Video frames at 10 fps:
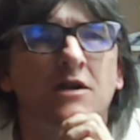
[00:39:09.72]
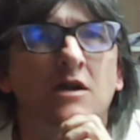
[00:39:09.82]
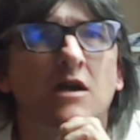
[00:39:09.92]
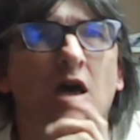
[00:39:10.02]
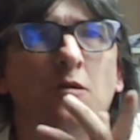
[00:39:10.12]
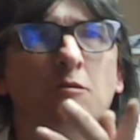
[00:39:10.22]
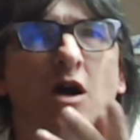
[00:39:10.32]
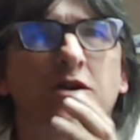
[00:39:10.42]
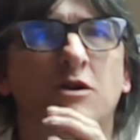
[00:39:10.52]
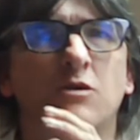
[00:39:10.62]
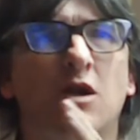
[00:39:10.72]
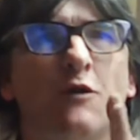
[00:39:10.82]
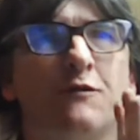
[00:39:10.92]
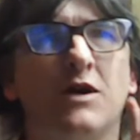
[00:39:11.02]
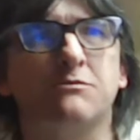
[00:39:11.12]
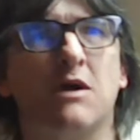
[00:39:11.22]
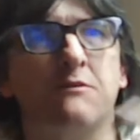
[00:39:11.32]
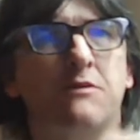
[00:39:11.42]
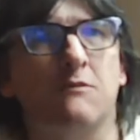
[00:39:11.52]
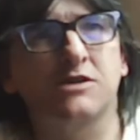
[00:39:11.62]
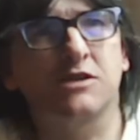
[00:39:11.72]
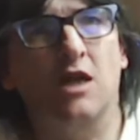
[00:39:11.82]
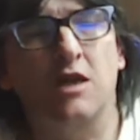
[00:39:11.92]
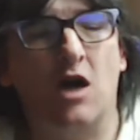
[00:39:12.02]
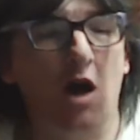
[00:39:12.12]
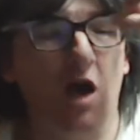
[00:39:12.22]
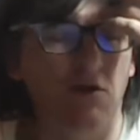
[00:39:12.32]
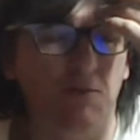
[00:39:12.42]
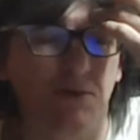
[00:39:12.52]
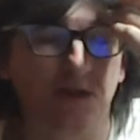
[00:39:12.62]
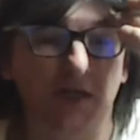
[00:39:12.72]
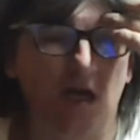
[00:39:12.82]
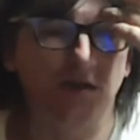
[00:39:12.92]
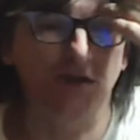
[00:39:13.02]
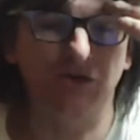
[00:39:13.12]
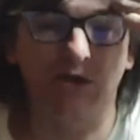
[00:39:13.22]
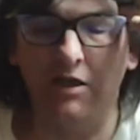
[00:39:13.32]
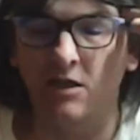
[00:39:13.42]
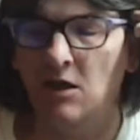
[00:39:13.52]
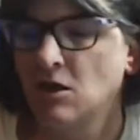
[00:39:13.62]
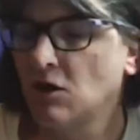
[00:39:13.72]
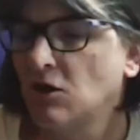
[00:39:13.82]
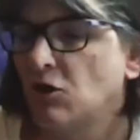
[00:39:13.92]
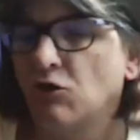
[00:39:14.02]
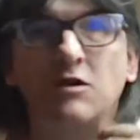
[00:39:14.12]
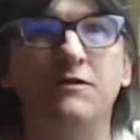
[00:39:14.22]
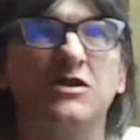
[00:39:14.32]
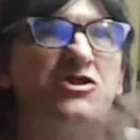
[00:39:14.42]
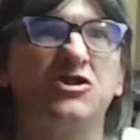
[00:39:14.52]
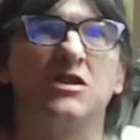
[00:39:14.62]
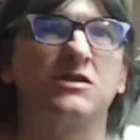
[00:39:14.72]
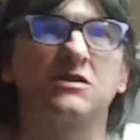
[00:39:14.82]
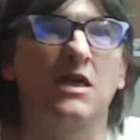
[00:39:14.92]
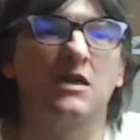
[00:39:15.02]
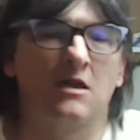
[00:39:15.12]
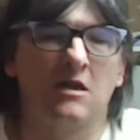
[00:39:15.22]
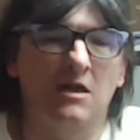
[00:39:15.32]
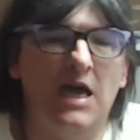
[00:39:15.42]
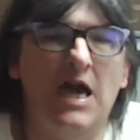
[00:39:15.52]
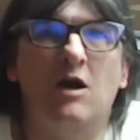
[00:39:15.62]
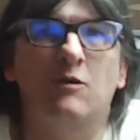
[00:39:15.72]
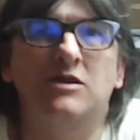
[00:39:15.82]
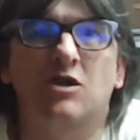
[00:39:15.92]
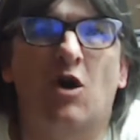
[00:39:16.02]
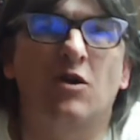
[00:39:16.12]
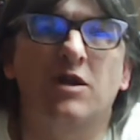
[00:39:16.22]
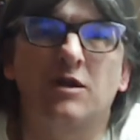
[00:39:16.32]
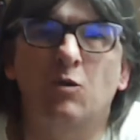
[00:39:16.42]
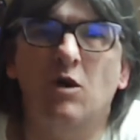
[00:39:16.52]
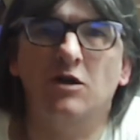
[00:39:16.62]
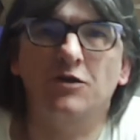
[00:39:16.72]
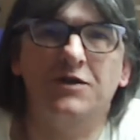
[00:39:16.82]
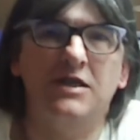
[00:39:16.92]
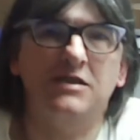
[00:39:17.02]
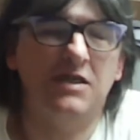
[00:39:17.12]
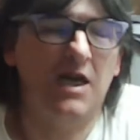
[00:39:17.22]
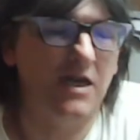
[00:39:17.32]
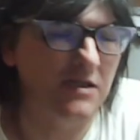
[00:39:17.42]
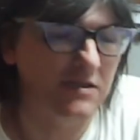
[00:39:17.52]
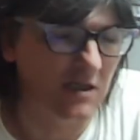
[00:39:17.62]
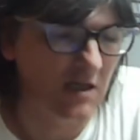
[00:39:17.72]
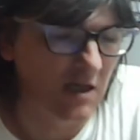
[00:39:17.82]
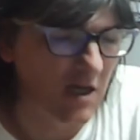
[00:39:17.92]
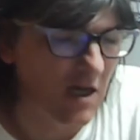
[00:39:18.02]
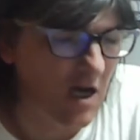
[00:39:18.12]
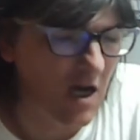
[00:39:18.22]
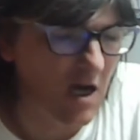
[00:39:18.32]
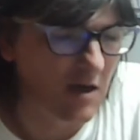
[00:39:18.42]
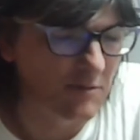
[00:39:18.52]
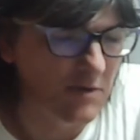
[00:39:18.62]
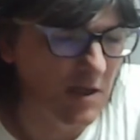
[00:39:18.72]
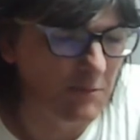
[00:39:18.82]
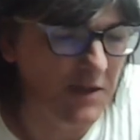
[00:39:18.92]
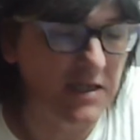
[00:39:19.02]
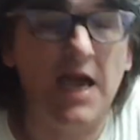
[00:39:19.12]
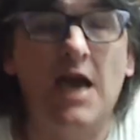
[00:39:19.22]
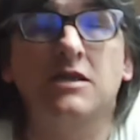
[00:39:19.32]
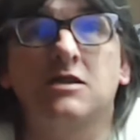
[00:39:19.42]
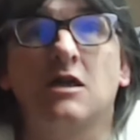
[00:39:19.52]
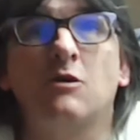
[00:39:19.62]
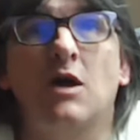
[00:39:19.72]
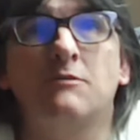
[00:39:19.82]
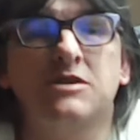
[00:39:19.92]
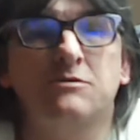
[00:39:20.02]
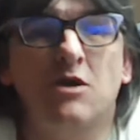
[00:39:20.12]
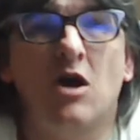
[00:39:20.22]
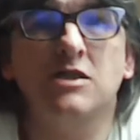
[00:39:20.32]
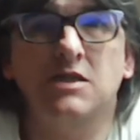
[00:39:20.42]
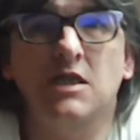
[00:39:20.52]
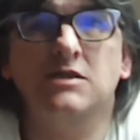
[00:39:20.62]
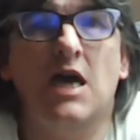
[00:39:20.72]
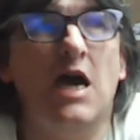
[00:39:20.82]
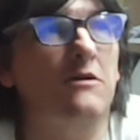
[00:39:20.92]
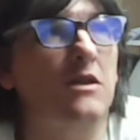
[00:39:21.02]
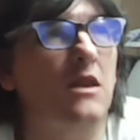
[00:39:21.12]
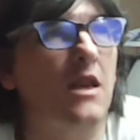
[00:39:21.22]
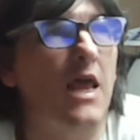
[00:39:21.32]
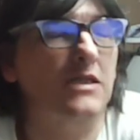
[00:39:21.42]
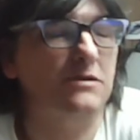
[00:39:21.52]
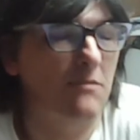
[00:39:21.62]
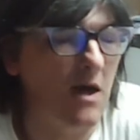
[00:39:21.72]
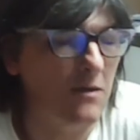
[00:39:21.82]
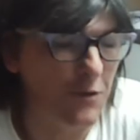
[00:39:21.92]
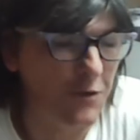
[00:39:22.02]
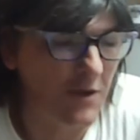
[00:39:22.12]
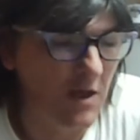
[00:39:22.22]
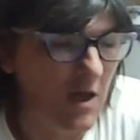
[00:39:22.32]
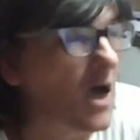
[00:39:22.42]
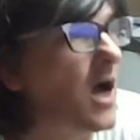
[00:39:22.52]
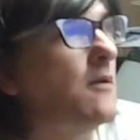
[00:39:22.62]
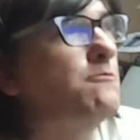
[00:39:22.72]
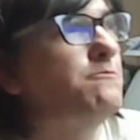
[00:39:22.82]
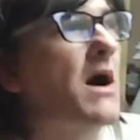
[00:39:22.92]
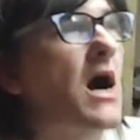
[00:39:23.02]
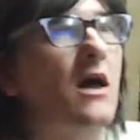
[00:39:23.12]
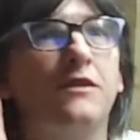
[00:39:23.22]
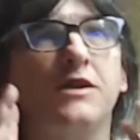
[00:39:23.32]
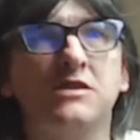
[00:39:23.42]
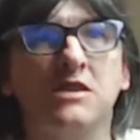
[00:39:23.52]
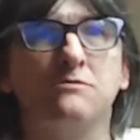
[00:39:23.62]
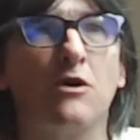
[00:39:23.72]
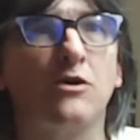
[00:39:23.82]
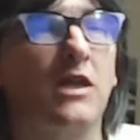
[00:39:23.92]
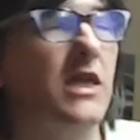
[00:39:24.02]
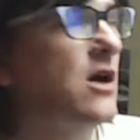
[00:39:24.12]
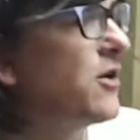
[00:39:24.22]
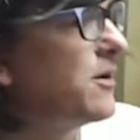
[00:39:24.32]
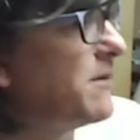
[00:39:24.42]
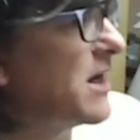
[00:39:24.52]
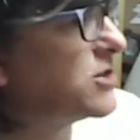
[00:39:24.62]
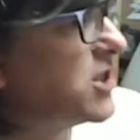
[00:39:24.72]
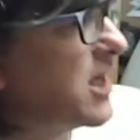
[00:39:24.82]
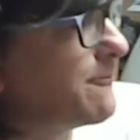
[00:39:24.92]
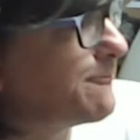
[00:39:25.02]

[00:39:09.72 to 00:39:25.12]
I don't know if that's maybe I'm slightly higher up in the country, or if it's just how it's gone in the world these days. But yeah, so some nice things happening in the next month, but this is modelling on a budget.